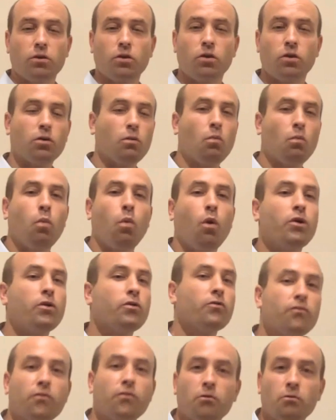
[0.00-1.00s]
Cook
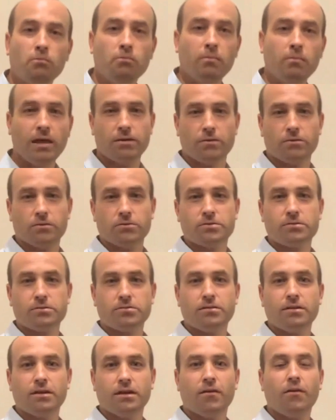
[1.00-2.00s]
wonderful
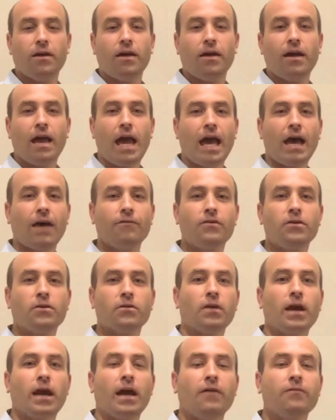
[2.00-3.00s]
meals, you know, have
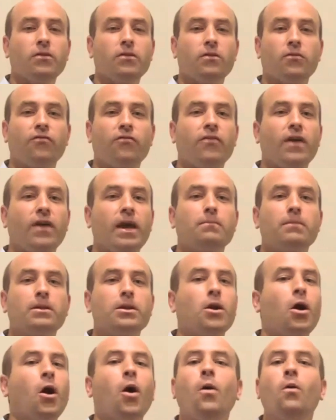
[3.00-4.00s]
your
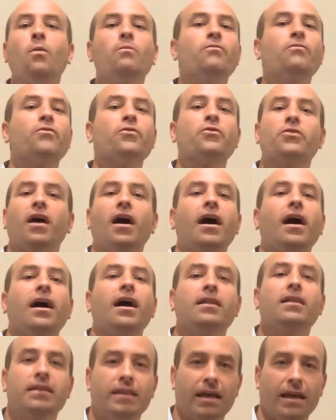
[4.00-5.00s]
family home for the
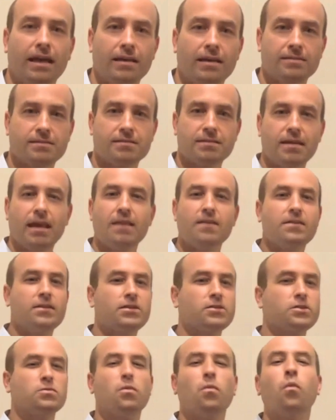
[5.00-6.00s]
holidays in
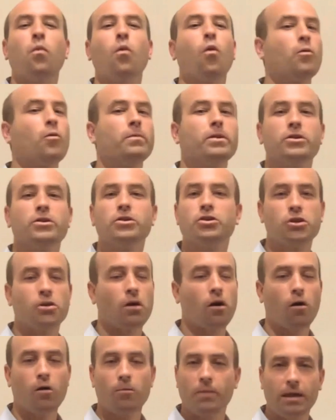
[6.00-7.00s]
this warm and
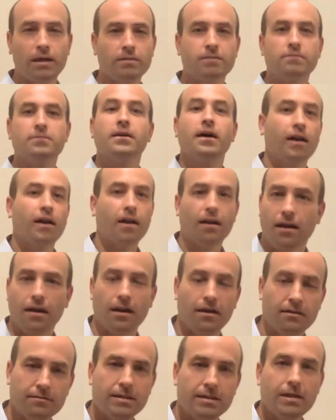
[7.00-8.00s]
charming
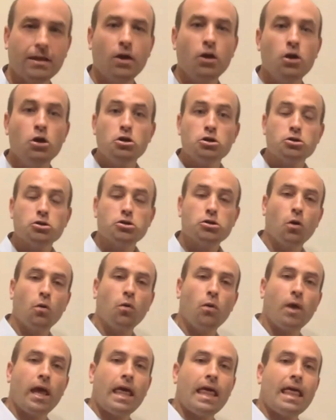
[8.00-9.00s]
da-da-da-da.
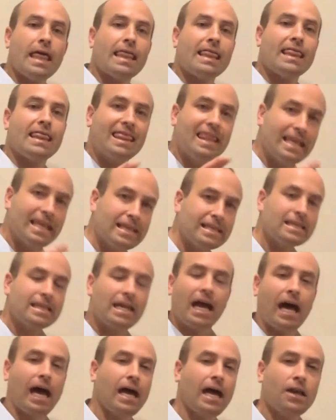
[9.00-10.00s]
So this
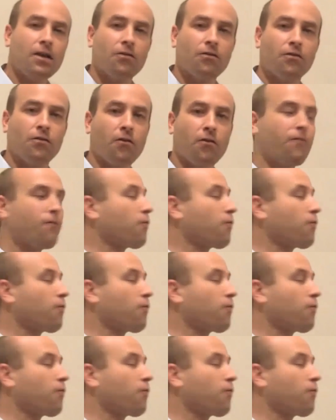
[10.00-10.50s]
kind of